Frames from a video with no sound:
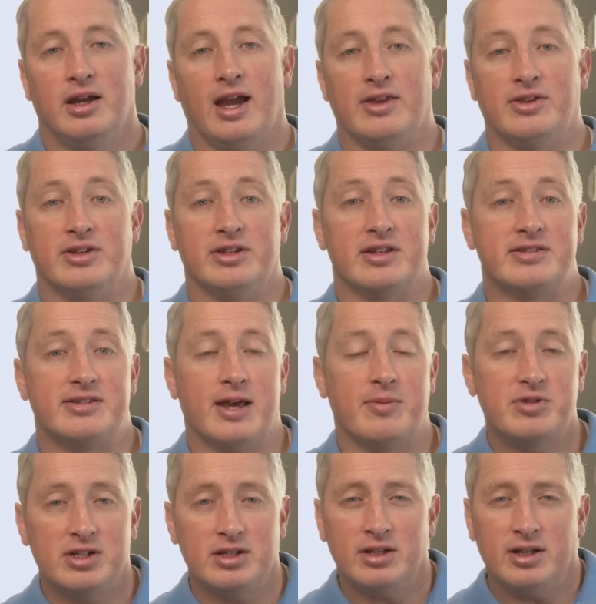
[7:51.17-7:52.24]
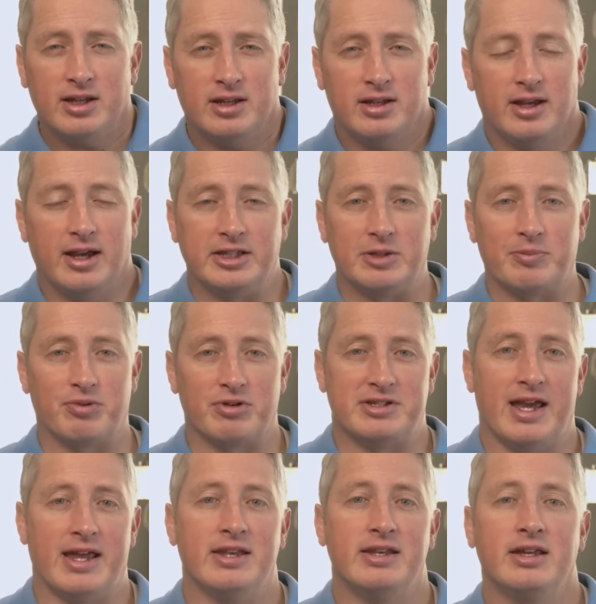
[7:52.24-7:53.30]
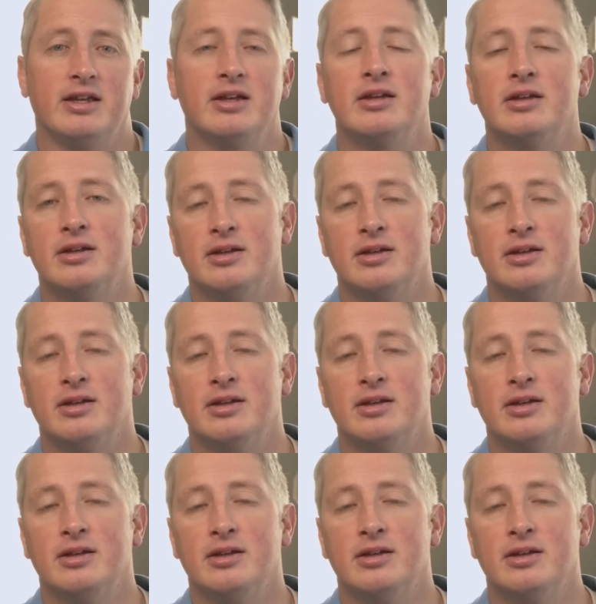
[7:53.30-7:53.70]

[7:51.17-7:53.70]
and the deception and the pretending